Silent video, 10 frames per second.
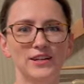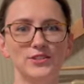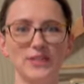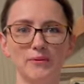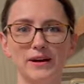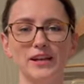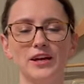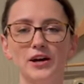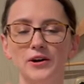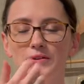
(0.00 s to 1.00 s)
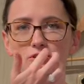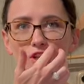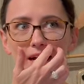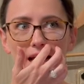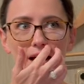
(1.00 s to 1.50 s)
so yeah, we're gonna go
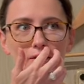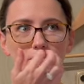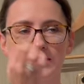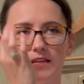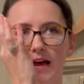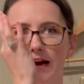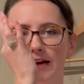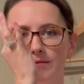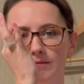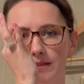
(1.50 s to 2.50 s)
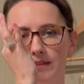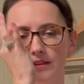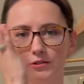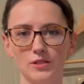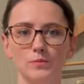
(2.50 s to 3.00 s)
check out, um,
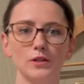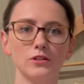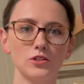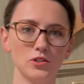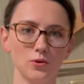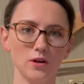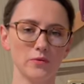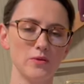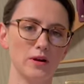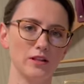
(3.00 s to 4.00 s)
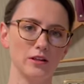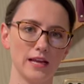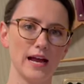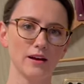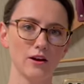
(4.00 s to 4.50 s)
there's a bookstore that we wanna look
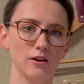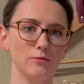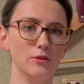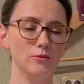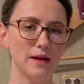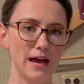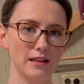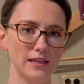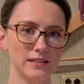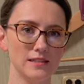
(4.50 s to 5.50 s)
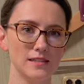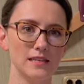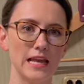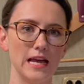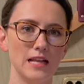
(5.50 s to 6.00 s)
at called Moon Palace
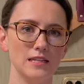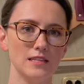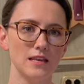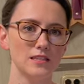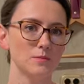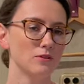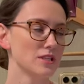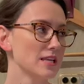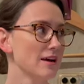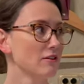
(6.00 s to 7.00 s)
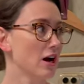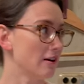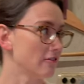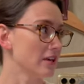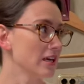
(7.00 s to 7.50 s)
and they supposedly have
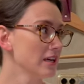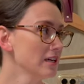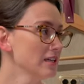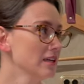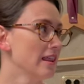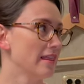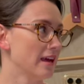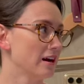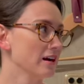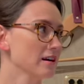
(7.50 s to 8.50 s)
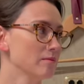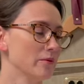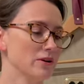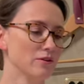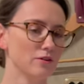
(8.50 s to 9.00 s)
coffee there, but
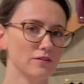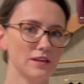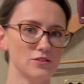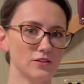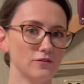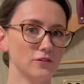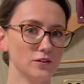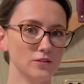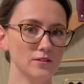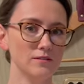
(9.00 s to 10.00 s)
we don't know if they serve food.